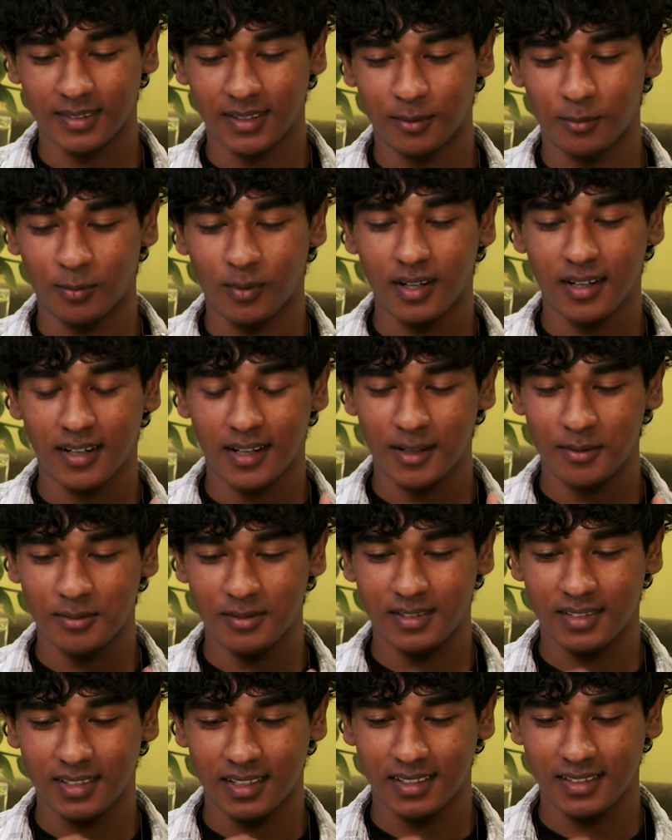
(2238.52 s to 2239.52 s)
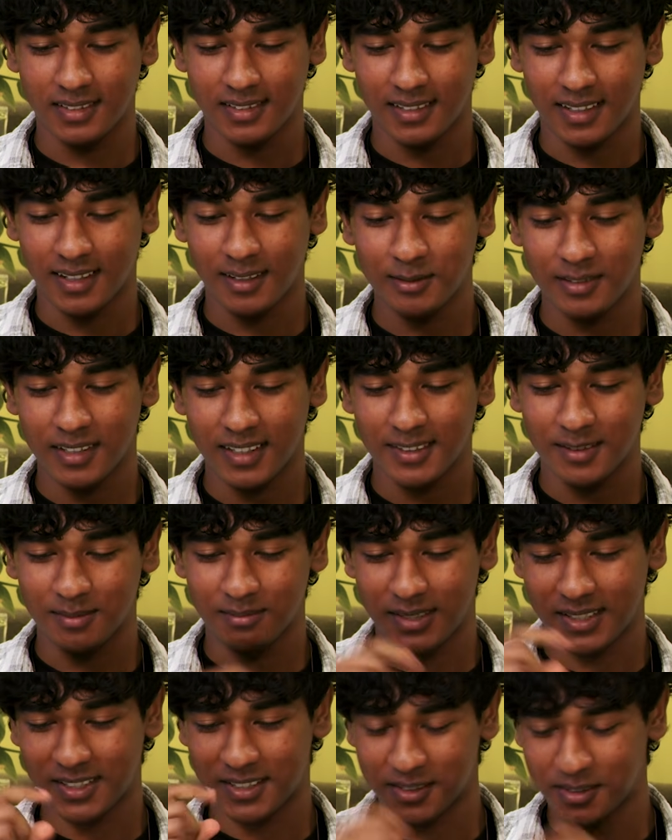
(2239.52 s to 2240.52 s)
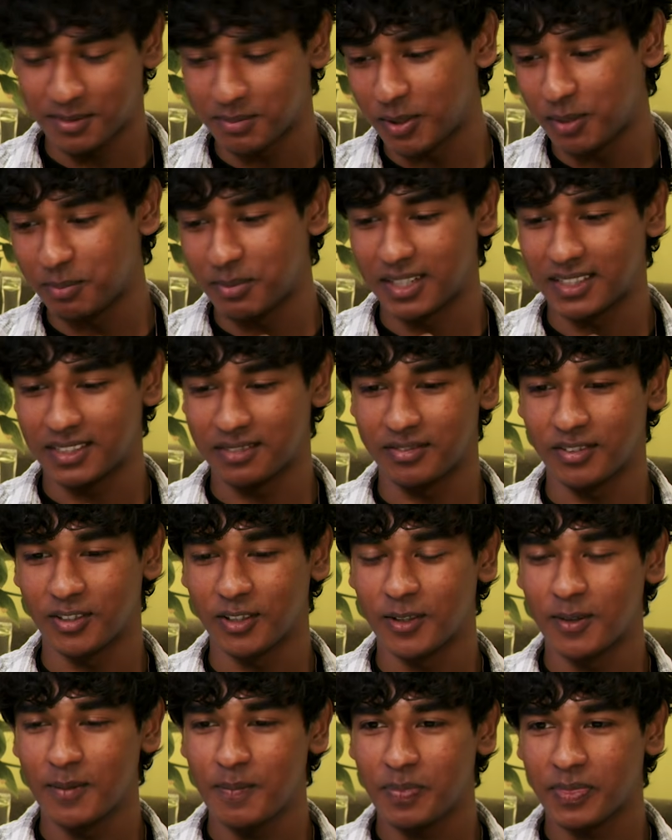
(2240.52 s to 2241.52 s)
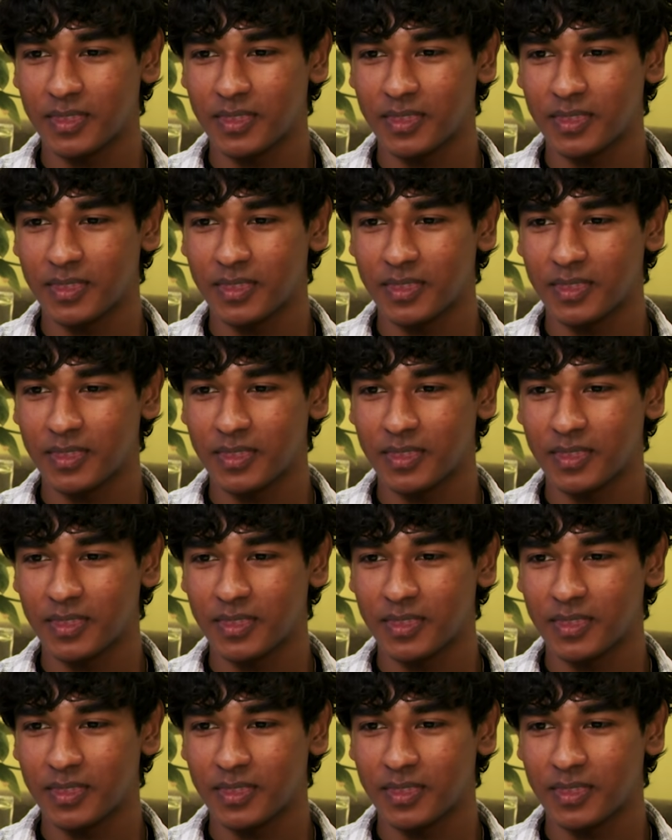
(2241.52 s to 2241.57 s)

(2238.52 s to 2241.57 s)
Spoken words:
What I would say is, I would like to mention a small metaphor.